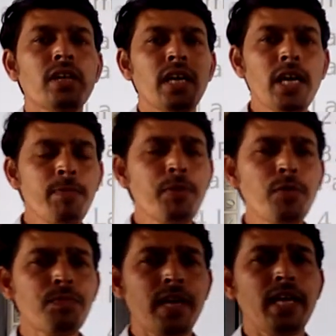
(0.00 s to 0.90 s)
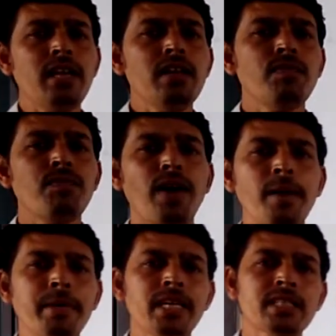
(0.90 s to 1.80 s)
If you feel
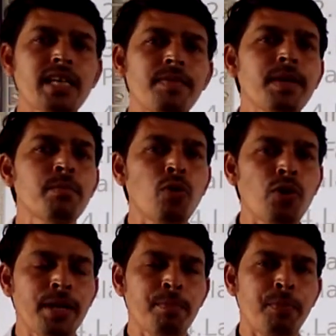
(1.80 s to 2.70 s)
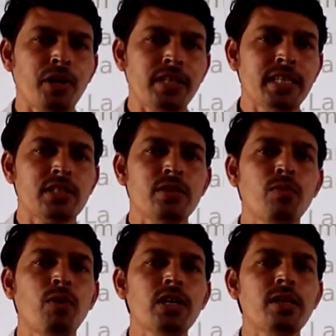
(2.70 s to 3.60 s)
farming is having more importance,
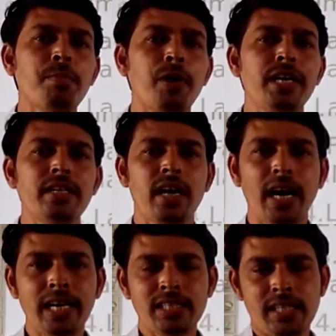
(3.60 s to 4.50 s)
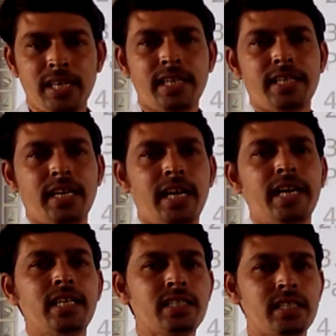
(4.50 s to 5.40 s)
what the point I stated here
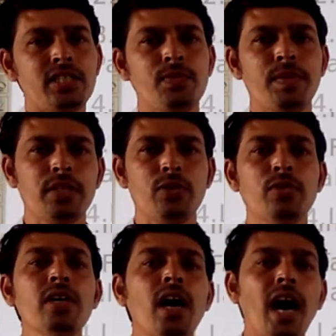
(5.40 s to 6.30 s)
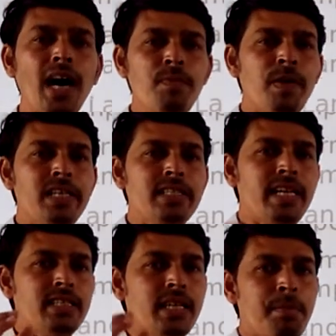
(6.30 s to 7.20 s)
and discussed with you, I felt
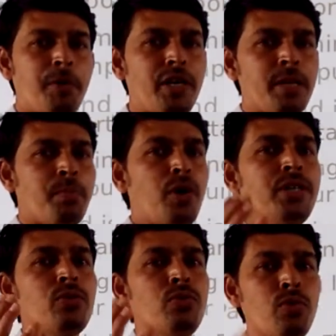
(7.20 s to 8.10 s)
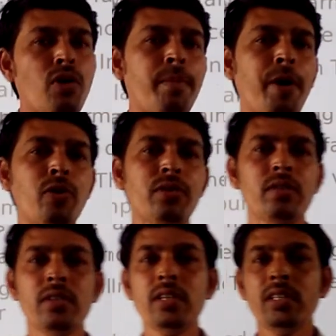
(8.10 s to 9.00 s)
that's an important point to know
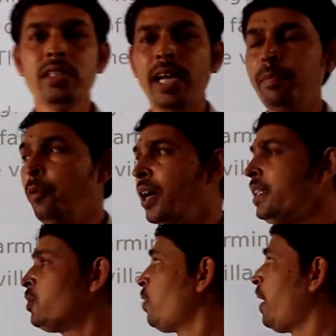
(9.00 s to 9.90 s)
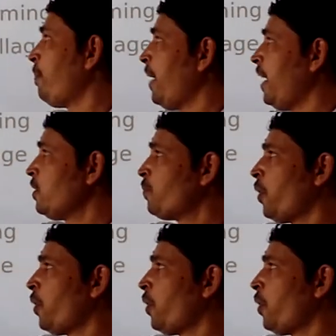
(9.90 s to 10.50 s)
about that point, so I place